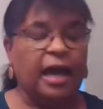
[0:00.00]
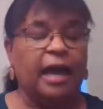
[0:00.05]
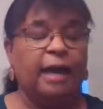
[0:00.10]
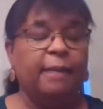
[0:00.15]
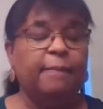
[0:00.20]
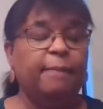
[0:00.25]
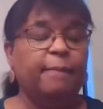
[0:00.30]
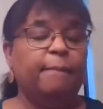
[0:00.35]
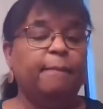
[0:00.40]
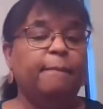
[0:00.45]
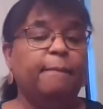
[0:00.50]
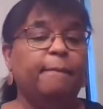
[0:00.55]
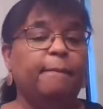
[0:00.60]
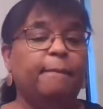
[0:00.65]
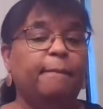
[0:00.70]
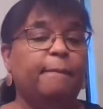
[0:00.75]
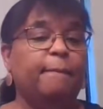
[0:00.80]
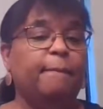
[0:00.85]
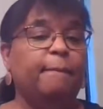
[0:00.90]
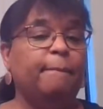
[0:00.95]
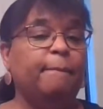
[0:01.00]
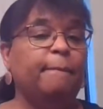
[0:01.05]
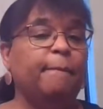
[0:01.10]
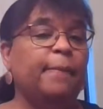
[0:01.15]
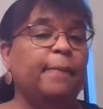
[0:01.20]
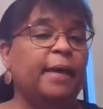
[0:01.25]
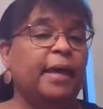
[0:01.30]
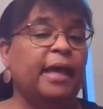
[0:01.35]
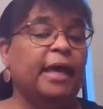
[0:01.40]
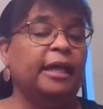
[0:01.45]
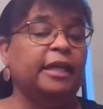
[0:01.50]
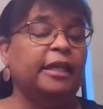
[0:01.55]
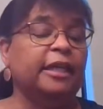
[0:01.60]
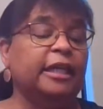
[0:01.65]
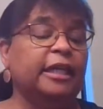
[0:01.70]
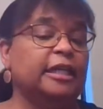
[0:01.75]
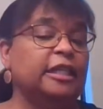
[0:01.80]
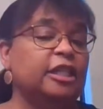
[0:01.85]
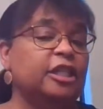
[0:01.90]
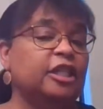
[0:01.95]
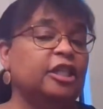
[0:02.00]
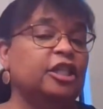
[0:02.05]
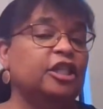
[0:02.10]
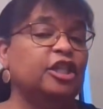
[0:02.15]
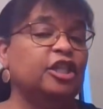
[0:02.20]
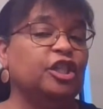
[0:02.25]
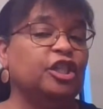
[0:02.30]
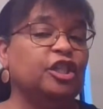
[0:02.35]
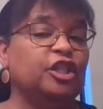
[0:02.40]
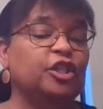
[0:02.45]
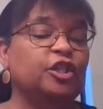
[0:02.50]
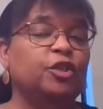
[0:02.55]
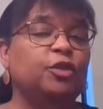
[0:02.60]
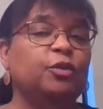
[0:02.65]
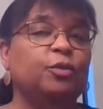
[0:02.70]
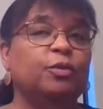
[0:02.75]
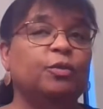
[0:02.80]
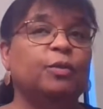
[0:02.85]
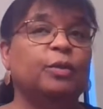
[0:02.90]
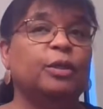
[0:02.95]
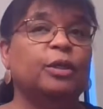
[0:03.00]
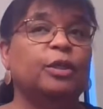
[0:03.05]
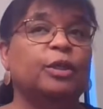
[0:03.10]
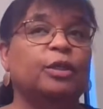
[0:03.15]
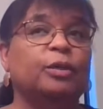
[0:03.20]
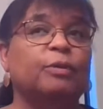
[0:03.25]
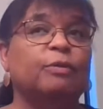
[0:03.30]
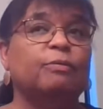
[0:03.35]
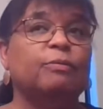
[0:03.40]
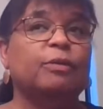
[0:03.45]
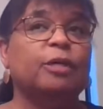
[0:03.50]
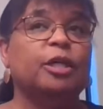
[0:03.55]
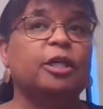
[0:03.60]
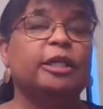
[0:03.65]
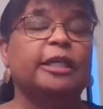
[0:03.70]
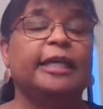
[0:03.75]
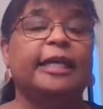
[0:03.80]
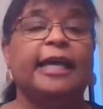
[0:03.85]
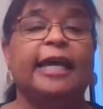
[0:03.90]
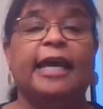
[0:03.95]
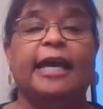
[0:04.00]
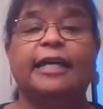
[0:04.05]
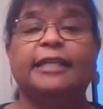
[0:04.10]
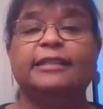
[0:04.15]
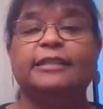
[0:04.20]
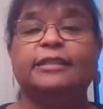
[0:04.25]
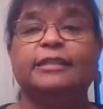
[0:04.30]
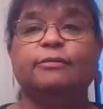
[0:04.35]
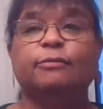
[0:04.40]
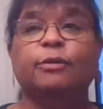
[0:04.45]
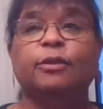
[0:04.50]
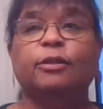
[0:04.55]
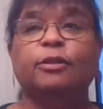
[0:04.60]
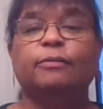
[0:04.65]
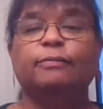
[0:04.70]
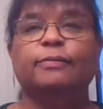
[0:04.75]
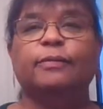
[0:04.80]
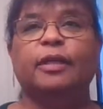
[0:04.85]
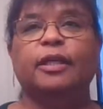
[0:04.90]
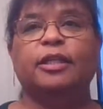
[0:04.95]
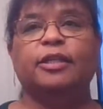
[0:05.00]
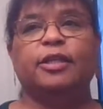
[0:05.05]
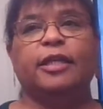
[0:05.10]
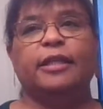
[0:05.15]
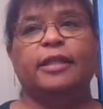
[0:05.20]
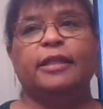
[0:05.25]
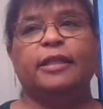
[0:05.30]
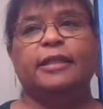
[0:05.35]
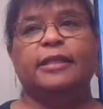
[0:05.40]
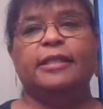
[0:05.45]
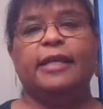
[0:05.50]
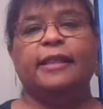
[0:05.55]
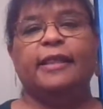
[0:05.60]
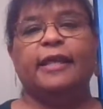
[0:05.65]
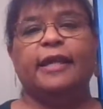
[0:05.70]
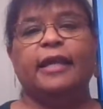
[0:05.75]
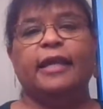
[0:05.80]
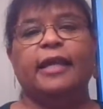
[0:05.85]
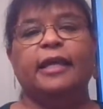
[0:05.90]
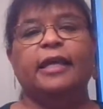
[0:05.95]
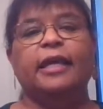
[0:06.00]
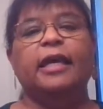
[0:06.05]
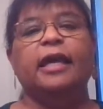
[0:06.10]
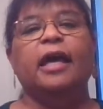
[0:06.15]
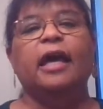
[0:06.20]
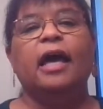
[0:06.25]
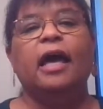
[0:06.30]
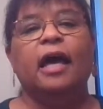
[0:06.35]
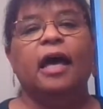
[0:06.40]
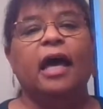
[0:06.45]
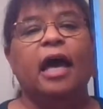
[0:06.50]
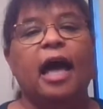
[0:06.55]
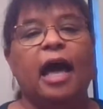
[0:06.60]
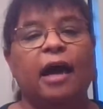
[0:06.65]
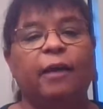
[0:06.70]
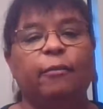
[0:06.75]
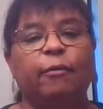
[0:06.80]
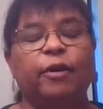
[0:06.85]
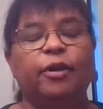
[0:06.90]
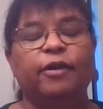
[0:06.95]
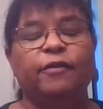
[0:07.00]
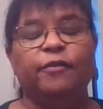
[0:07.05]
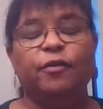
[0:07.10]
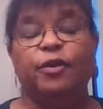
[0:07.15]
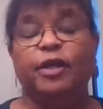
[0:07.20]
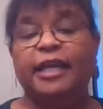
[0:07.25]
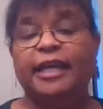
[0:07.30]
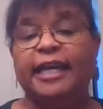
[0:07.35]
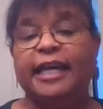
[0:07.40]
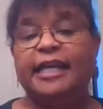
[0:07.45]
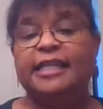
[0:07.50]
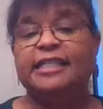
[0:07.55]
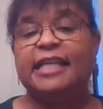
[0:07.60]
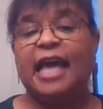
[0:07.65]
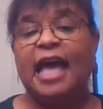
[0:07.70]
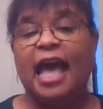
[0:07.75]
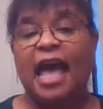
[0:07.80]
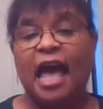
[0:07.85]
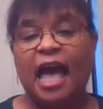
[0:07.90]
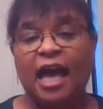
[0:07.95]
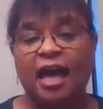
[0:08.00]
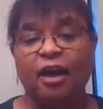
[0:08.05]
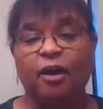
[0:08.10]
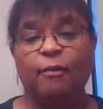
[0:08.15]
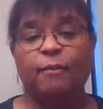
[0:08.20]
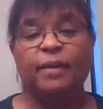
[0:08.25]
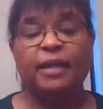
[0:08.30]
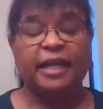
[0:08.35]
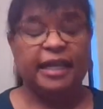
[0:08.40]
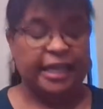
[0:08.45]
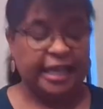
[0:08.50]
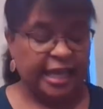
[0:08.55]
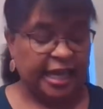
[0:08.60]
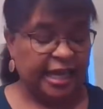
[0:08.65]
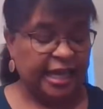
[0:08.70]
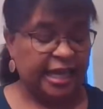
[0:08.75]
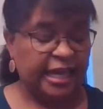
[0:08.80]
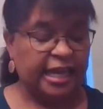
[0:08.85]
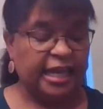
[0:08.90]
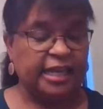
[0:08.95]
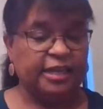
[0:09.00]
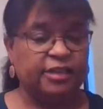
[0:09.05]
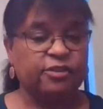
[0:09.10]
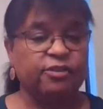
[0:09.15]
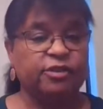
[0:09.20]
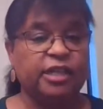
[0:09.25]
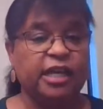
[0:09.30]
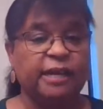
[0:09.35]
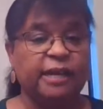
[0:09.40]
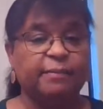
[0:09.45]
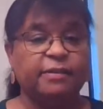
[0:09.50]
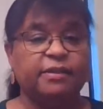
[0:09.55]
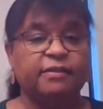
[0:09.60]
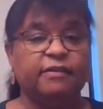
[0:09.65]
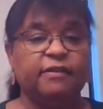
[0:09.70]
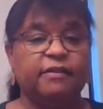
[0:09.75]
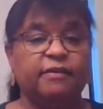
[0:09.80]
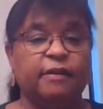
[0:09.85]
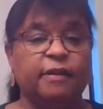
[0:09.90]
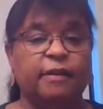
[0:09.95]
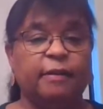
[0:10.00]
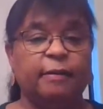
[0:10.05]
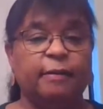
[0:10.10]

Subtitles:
I bet you could guess, well, I tried to say that again. I wonder if you could guess how many cans or types of